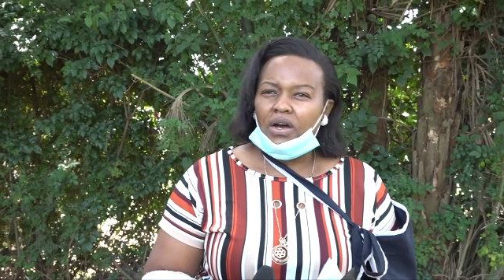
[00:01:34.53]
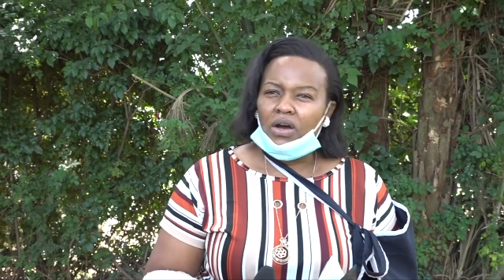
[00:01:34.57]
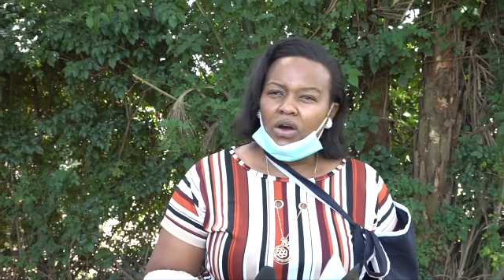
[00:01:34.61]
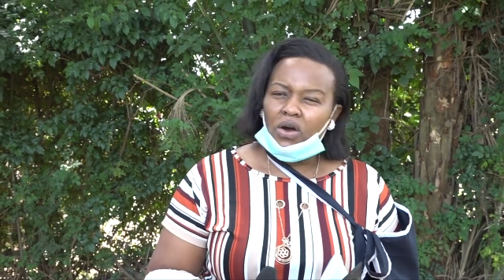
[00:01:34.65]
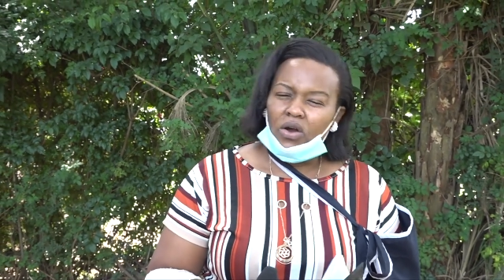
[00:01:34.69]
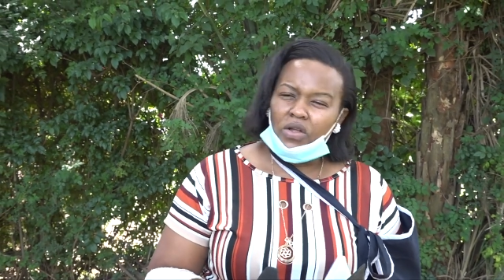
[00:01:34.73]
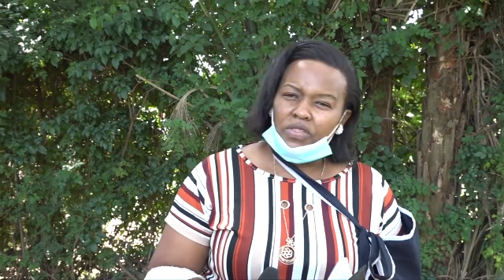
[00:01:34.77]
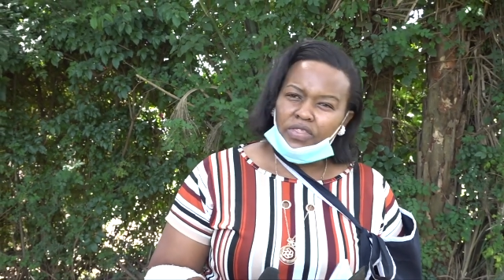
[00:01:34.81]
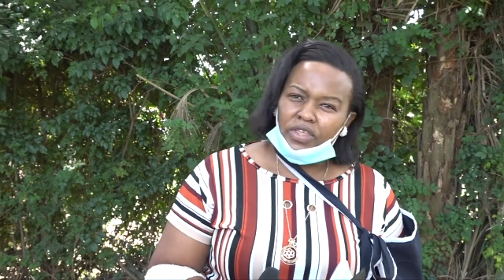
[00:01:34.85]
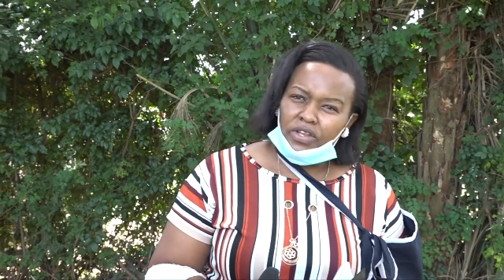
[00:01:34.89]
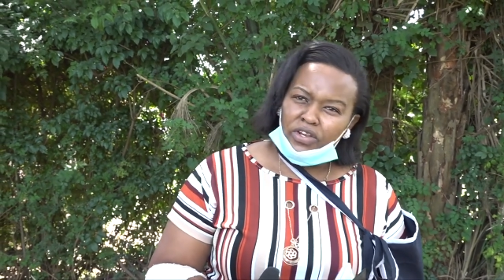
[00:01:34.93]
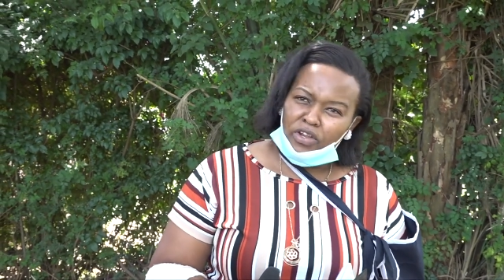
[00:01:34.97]

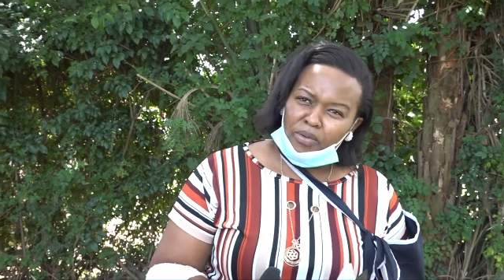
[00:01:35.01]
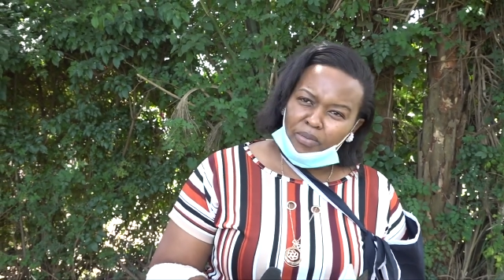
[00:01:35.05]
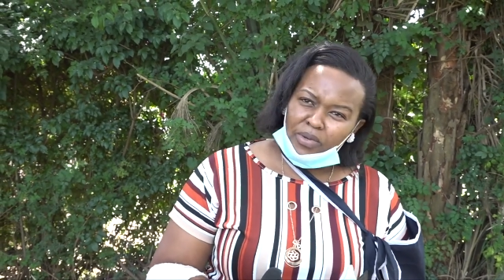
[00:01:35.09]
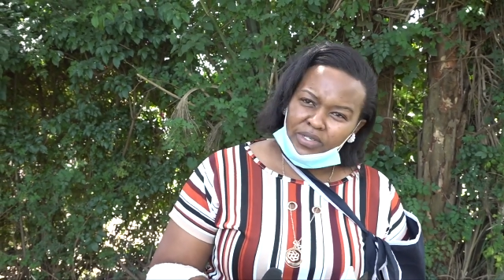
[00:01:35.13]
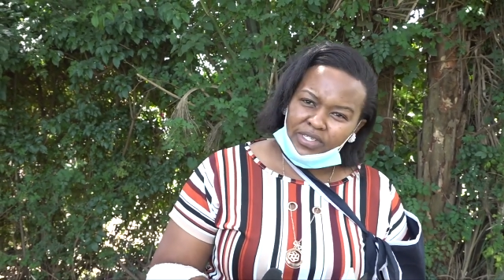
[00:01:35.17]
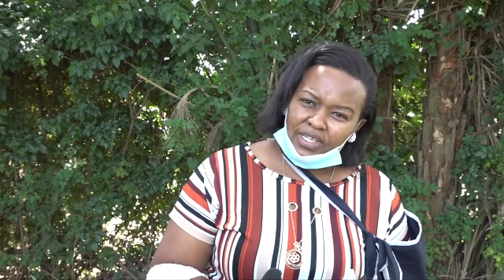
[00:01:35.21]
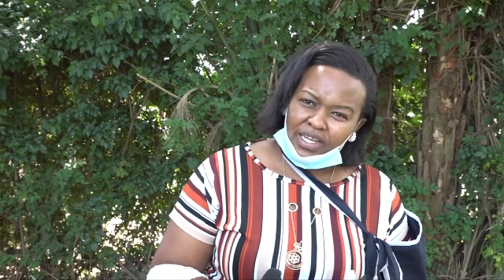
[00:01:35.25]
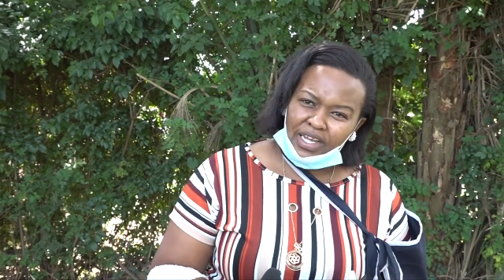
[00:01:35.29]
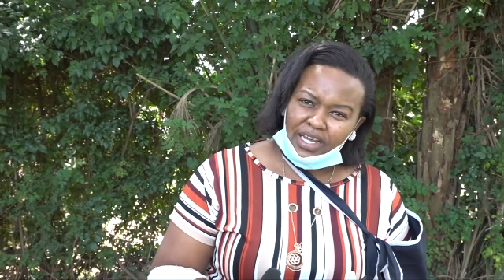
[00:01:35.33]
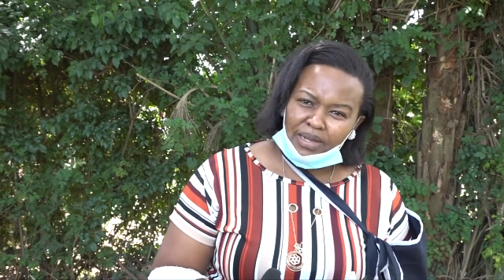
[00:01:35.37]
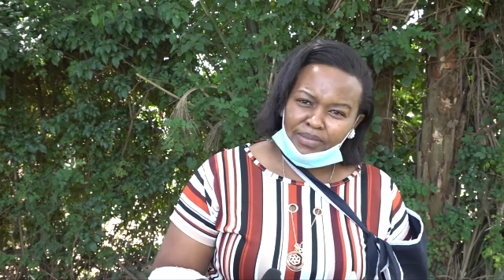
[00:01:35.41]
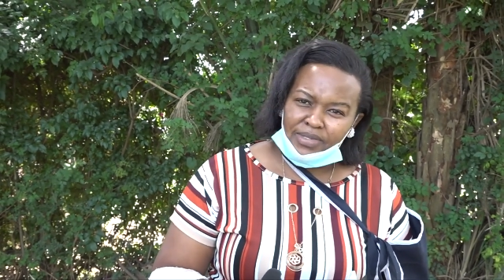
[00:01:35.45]
On the
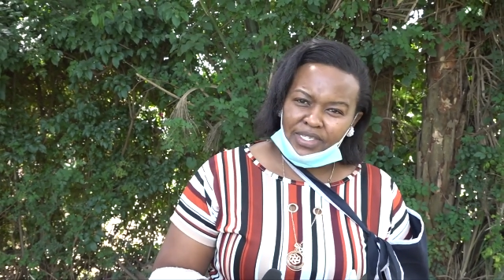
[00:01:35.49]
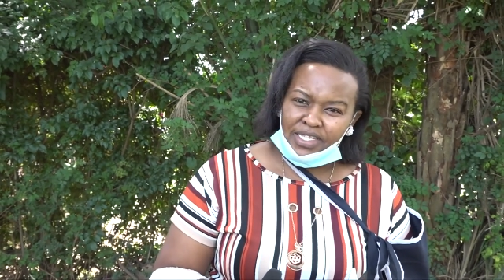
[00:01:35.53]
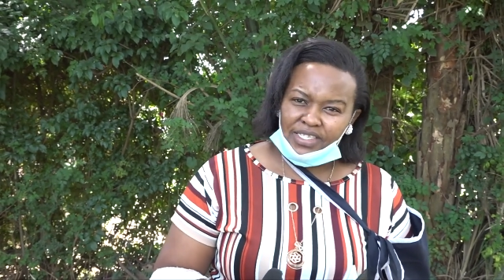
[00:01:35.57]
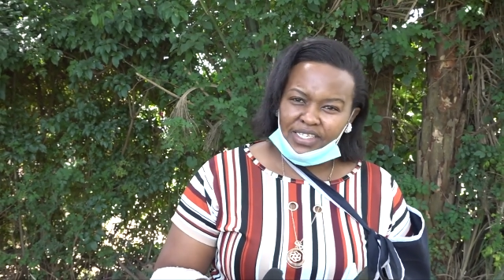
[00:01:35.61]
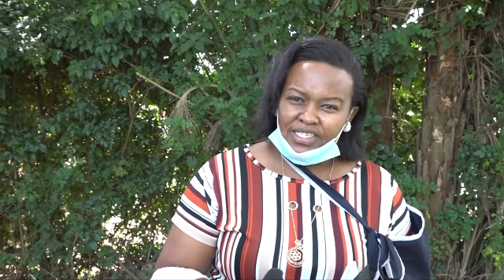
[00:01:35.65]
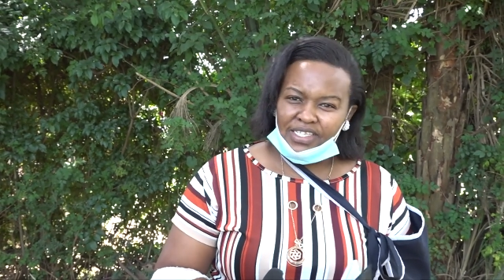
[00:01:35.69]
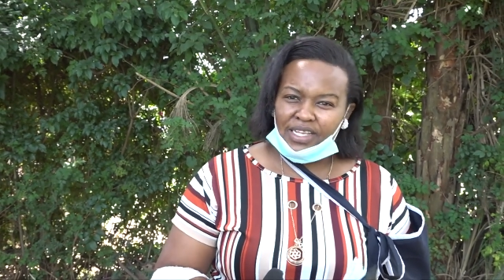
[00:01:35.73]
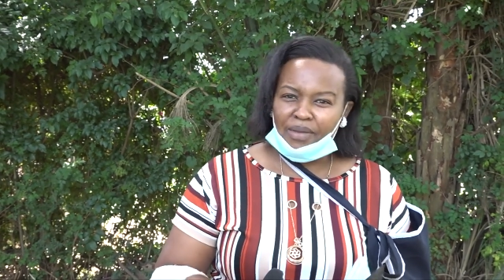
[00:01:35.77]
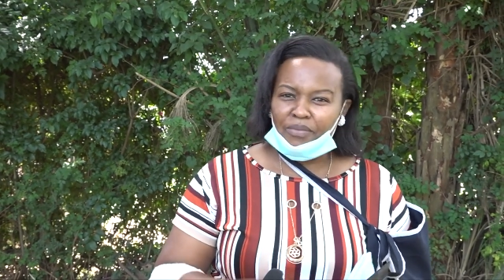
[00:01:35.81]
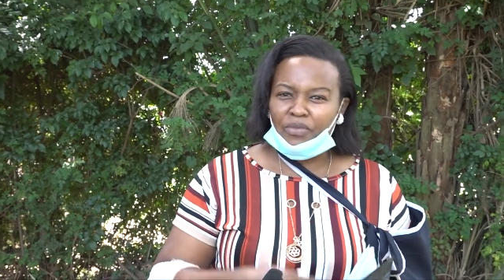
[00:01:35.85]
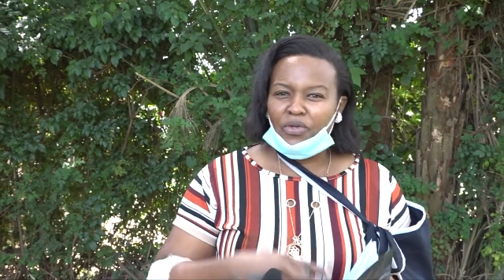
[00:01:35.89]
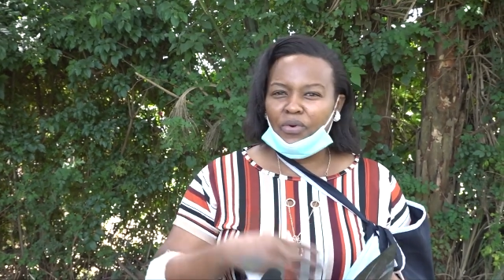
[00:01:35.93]
normal
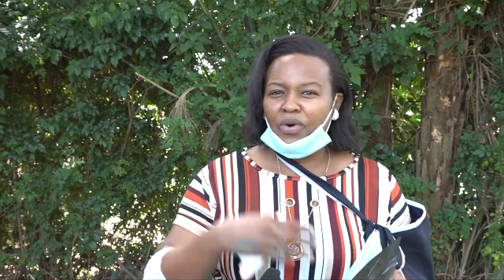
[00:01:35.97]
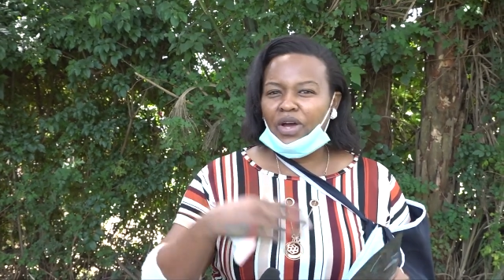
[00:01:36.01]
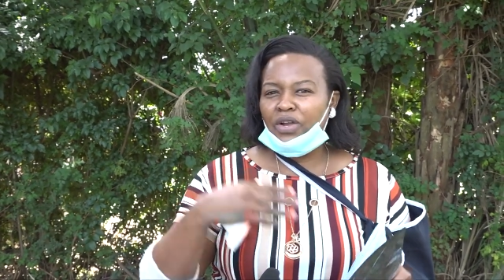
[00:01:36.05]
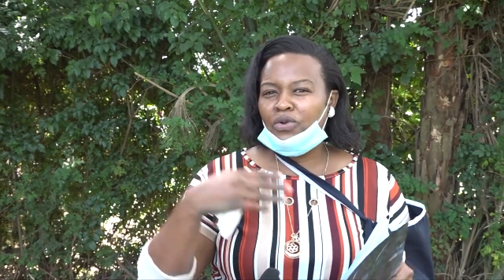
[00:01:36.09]
circumstances, I'm the